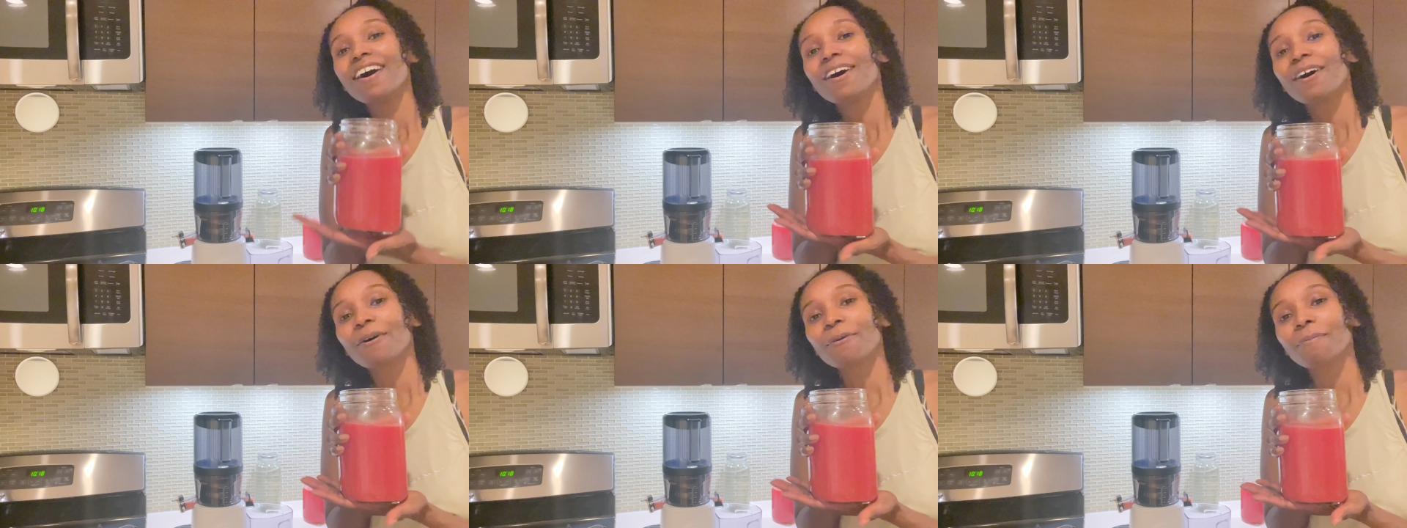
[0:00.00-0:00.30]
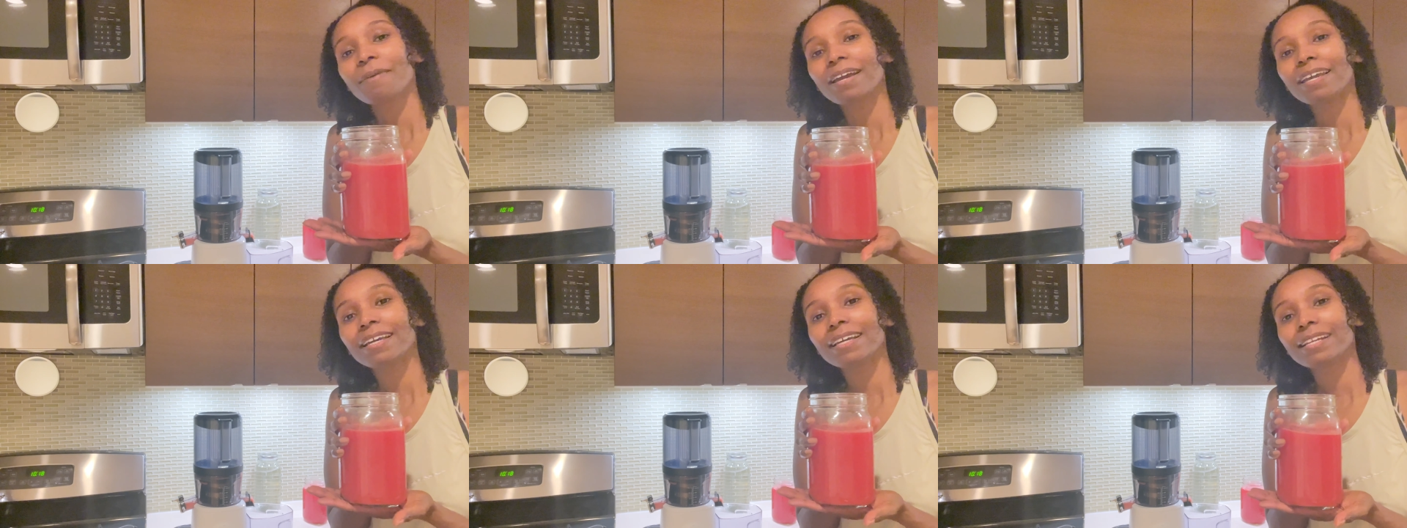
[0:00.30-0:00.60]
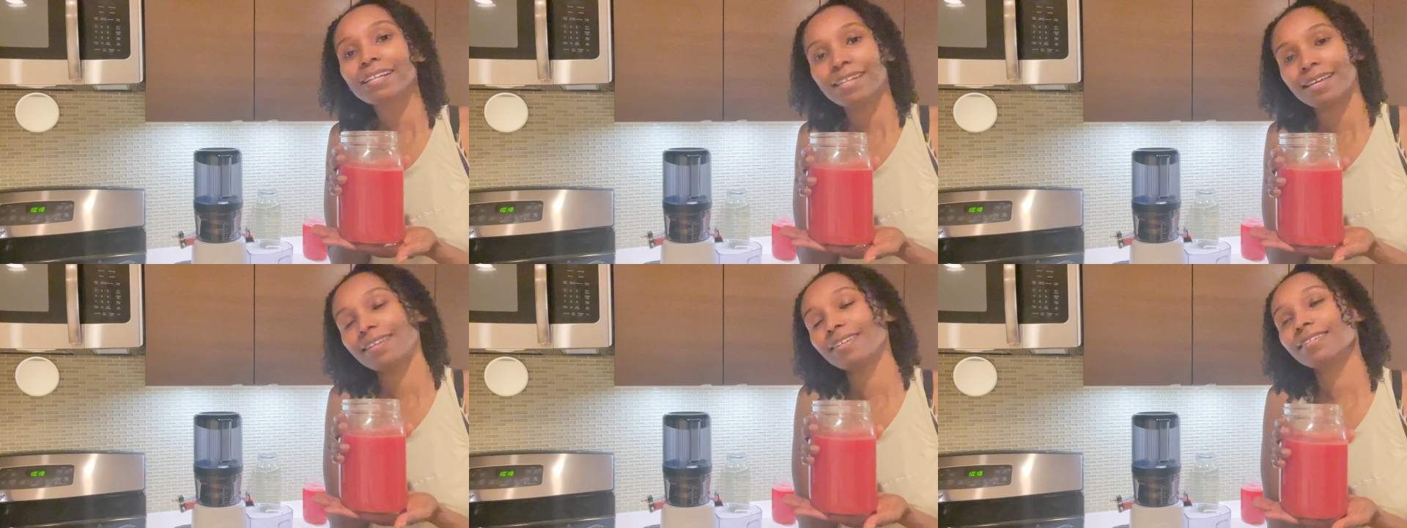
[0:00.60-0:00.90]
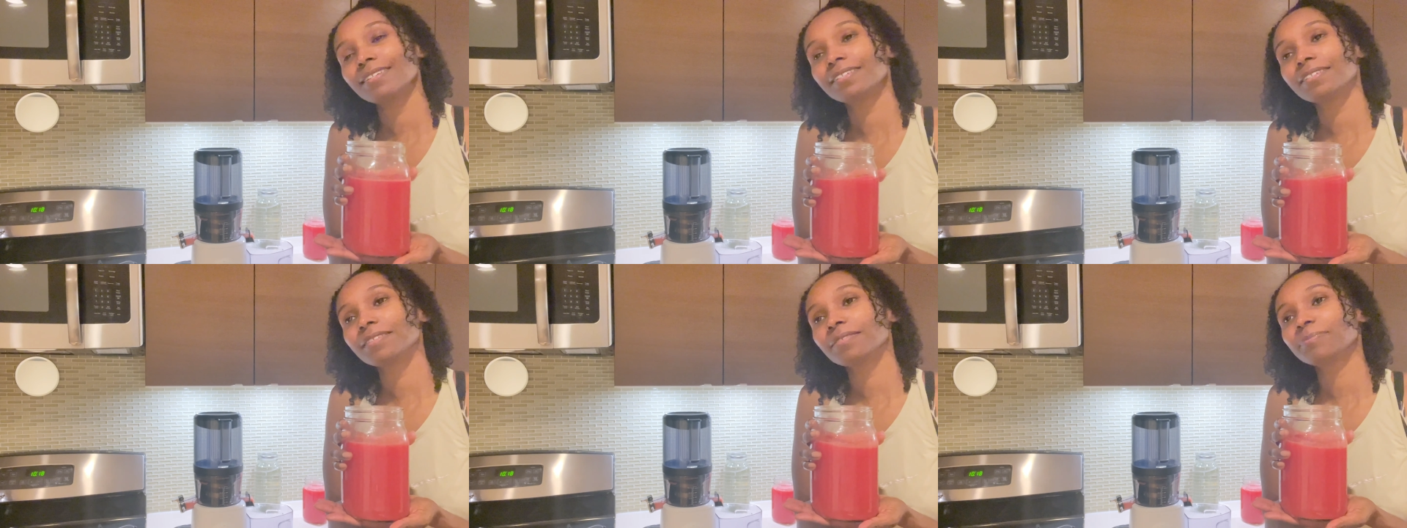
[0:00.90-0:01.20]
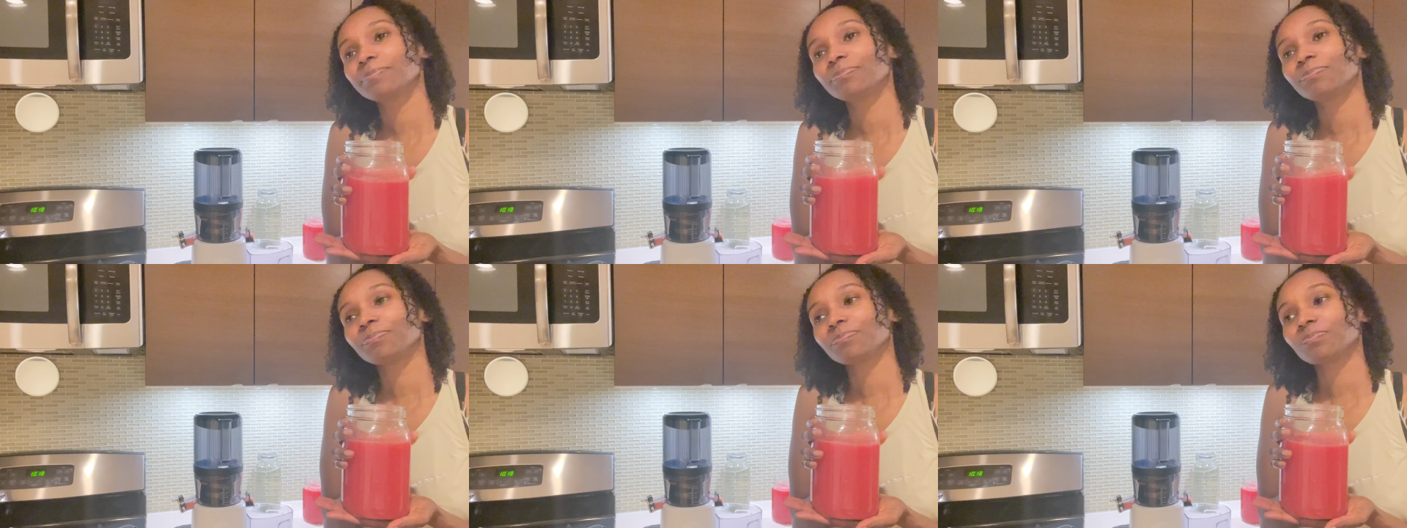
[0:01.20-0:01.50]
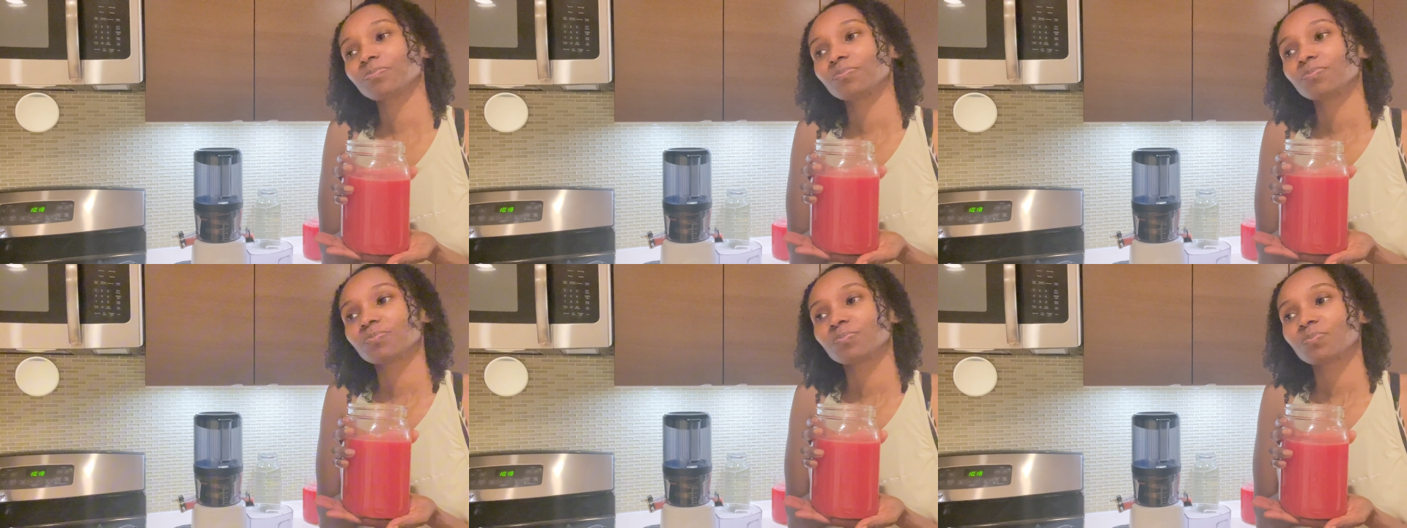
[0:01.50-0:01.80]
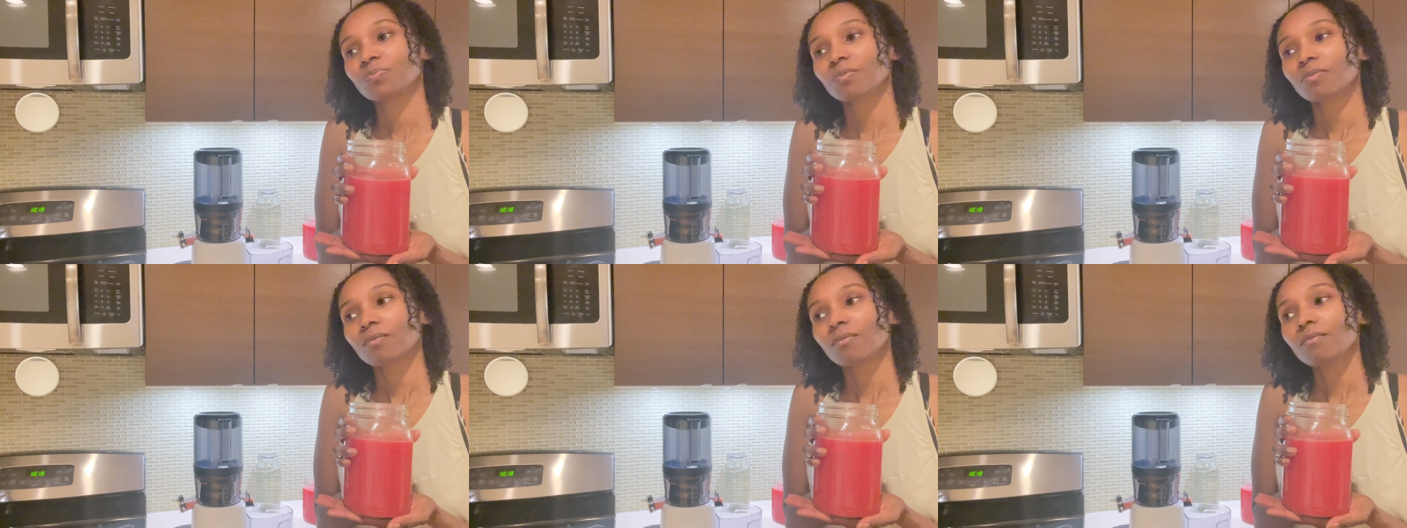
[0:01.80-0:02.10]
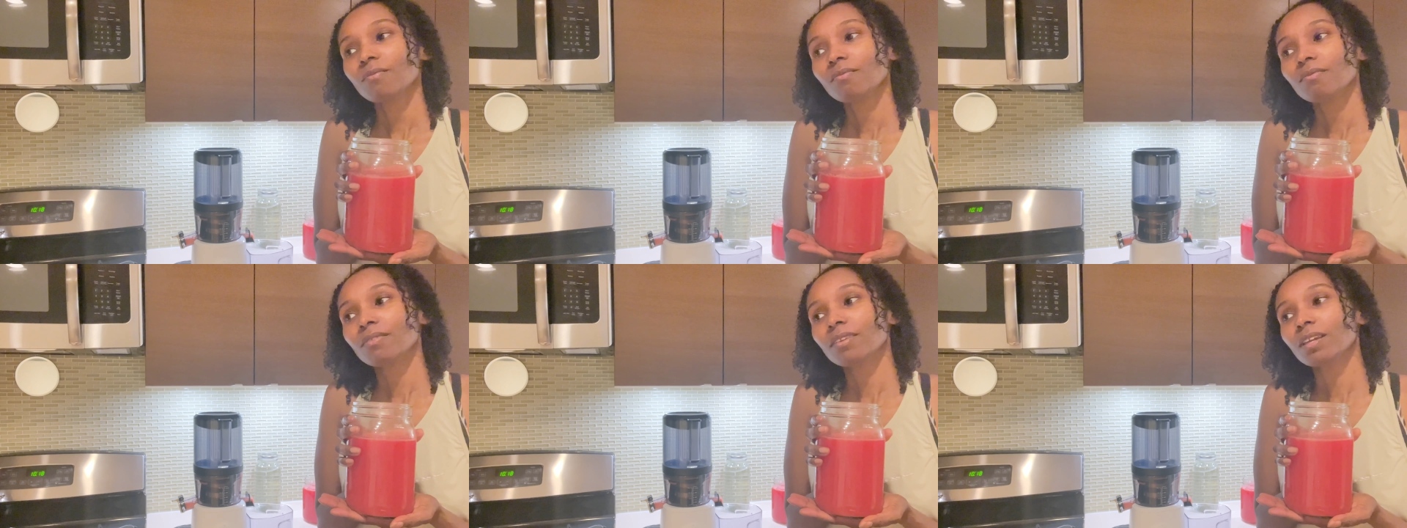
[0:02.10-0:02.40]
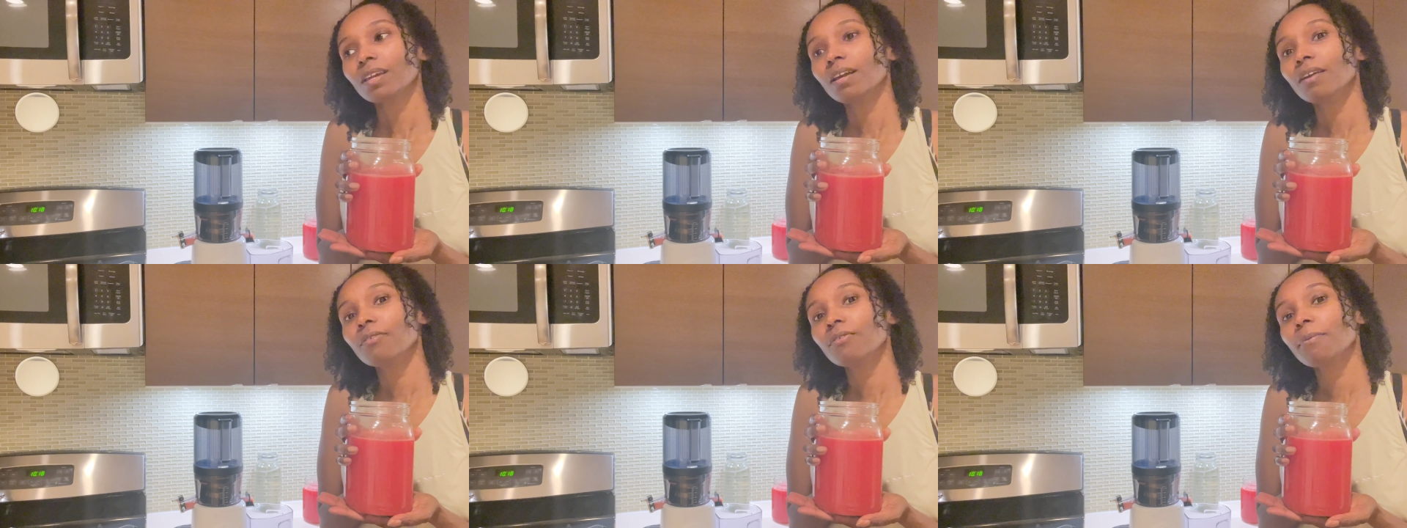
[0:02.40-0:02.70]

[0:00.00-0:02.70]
Oh my goodness. It